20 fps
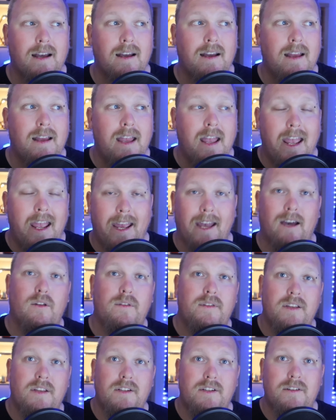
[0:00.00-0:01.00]
health
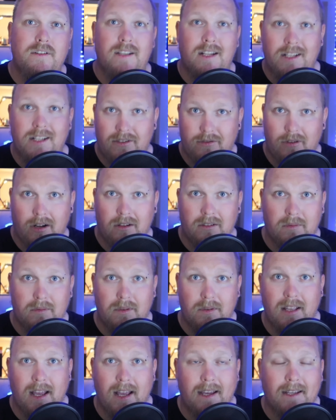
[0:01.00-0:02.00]
issues that he struggles
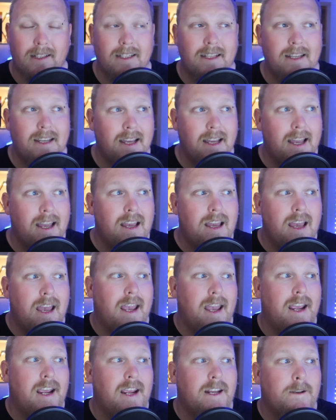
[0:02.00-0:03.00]
with daily.
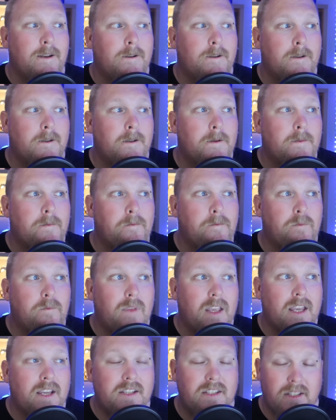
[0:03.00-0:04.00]
And
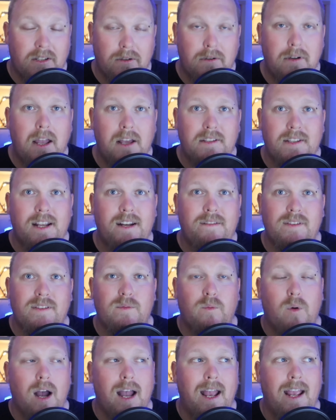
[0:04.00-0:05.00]
he still goes out of his
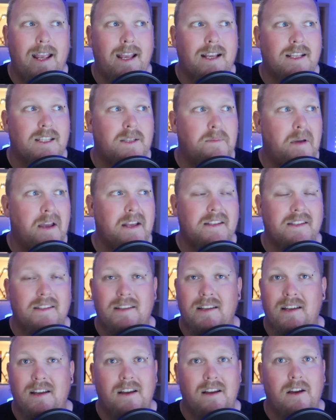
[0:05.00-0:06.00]
way and spends
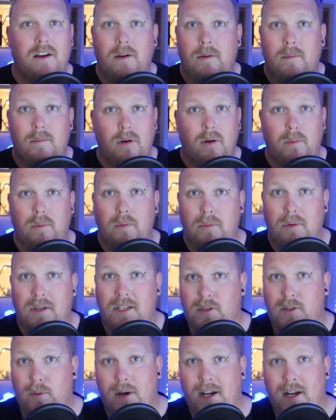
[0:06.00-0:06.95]
probably 20